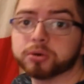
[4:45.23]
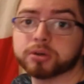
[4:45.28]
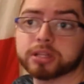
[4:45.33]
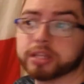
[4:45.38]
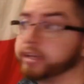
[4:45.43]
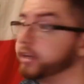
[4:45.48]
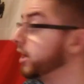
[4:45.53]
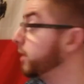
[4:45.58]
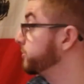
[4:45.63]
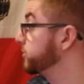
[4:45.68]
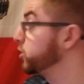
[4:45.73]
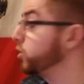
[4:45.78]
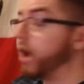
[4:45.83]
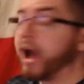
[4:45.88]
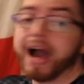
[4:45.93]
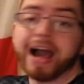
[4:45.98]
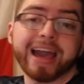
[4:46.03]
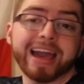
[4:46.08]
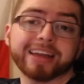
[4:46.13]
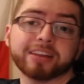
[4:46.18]
cleaning up. Dude,
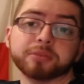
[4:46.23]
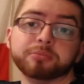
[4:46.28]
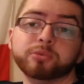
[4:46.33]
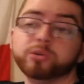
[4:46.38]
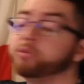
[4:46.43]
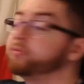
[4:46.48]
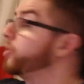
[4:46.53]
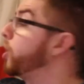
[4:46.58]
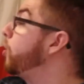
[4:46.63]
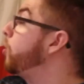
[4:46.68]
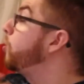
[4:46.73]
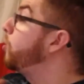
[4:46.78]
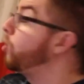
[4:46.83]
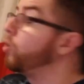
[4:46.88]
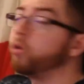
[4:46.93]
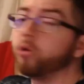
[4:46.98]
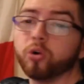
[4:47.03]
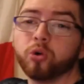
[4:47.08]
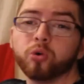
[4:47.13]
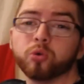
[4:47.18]
I had to move the
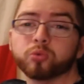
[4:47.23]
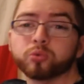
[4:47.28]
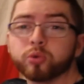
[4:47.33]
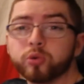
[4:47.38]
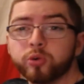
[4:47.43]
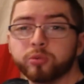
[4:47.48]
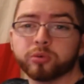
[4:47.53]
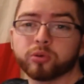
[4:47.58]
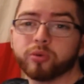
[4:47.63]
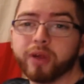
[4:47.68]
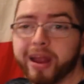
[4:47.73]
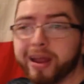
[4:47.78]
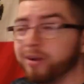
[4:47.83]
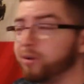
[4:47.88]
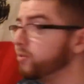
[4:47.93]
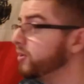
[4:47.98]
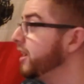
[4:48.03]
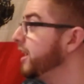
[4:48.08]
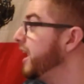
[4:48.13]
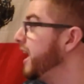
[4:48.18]
whole room
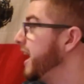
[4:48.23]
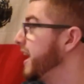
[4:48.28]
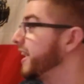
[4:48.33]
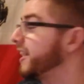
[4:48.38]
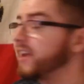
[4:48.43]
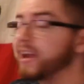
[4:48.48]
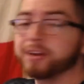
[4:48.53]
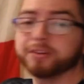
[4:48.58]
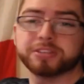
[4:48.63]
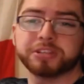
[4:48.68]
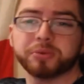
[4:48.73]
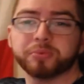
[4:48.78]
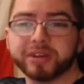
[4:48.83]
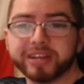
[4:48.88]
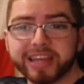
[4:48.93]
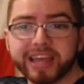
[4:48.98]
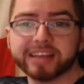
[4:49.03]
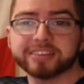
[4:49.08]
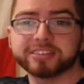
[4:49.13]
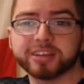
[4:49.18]
around. And I guarantee when
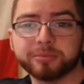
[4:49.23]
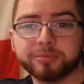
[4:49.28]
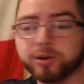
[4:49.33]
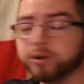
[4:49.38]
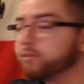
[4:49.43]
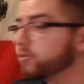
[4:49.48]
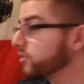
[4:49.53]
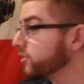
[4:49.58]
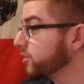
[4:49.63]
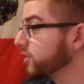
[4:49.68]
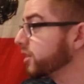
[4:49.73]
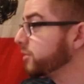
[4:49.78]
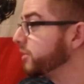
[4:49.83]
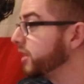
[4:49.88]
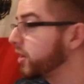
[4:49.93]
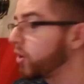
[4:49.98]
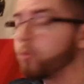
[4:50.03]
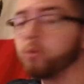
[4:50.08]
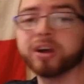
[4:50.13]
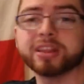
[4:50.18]
guests come over, they're going to be
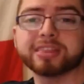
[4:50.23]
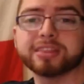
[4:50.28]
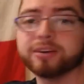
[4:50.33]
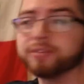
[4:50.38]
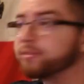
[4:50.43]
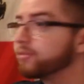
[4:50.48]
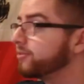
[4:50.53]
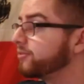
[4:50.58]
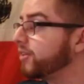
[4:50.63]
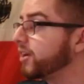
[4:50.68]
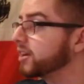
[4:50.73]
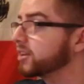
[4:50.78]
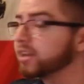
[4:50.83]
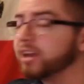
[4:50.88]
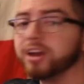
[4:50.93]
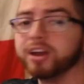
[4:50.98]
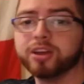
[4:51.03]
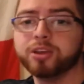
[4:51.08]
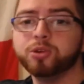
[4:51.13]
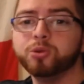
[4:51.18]
like, what the fuck?
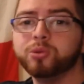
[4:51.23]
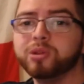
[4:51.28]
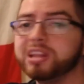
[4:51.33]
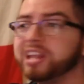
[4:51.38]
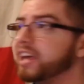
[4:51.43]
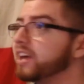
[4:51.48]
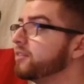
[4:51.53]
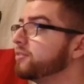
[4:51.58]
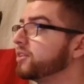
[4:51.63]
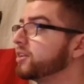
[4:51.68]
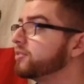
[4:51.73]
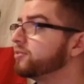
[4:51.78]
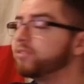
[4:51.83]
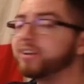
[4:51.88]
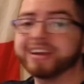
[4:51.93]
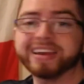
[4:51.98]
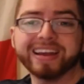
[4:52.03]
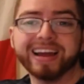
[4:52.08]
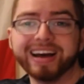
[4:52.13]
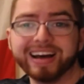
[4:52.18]
You live in a
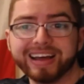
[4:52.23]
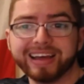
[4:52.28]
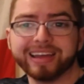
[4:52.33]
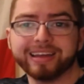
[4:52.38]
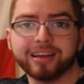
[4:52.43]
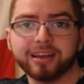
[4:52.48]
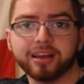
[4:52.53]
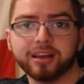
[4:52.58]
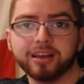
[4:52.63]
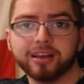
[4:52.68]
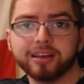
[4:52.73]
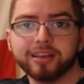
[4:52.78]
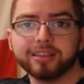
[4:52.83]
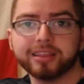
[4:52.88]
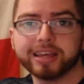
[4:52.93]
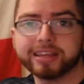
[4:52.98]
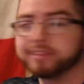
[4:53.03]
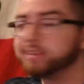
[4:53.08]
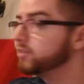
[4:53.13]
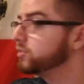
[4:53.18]
fucking hut.
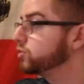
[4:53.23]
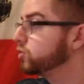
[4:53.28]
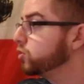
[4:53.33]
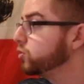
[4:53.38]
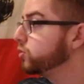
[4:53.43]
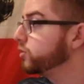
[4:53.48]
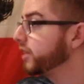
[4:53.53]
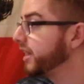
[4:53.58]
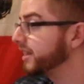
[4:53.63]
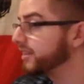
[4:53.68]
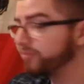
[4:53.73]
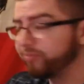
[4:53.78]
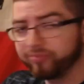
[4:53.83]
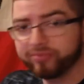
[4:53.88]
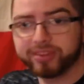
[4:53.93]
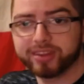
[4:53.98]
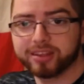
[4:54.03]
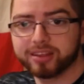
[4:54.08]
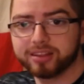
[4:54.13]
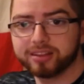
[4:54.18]
Like, this dude, like,
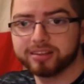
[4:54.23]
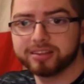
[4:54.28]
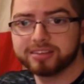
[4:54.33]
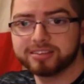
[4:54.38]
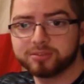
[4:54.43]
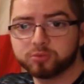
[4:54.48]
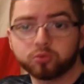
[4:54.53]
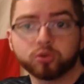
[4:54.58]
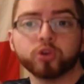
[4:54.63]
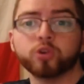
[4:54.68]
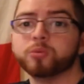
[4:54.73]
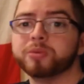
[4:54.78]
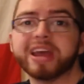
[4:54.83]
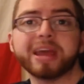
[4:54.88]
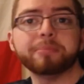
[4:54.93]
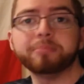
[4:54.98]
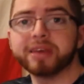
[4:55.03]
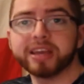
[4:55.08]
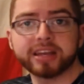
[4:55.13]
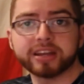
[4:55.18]
this room
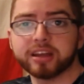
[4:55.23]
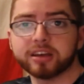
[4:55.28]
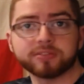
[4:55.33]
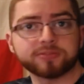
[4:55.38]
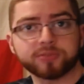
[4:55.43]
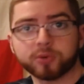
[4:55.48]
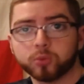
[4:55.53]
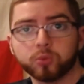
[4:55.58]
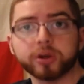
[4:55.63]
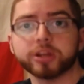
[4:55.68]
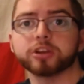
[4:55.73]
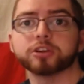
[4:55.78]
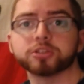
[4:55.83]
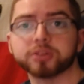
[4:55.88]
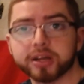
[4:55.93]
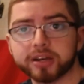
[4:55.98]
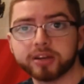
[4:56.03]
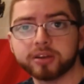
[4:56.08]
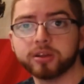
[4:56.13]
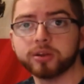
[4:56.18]
ain't big enough for what you're
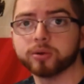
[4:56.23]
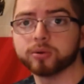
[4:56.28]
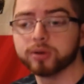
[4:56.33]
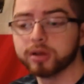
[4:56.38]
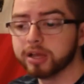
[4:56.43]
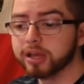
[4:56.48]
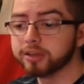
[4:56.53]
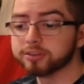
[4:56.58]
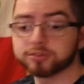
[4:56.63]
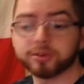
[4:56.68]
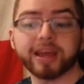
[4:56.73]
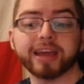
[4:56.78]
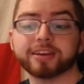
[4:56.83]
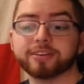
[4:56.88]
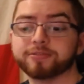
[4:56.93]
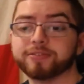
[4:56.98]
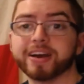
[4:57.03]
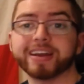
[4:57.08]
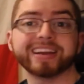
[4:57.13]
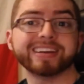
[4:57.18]
trying to do. So I had to
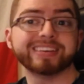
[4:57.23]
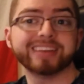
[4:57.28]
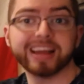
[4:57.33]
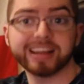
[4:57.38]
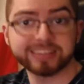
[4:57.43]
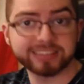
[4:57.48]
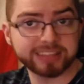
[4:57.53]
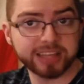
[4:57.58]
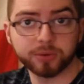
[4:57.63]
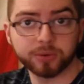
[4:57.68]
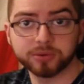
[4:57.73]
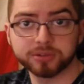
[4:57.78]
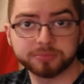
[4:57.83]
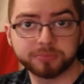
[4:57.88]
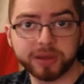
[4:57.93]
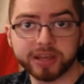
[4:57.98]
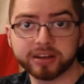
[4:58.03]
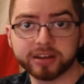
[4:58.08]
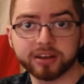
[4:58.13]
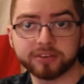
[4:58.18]
find a desk that was
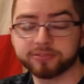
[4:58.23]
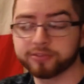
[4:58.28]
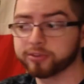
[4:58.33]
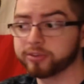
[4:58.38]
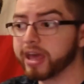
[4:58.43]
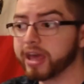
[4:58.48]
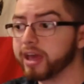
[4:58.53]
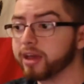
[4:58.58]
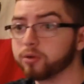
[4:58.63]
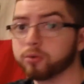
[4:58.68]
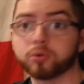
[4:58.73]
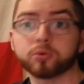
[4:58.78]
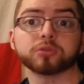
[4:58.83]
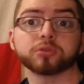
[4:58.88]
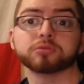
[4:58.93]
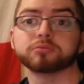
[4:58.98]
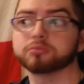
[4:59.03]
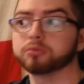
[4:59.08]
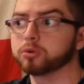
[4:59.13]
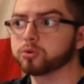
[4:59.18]
big enough for that,
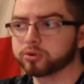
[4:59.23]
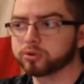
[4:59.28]
or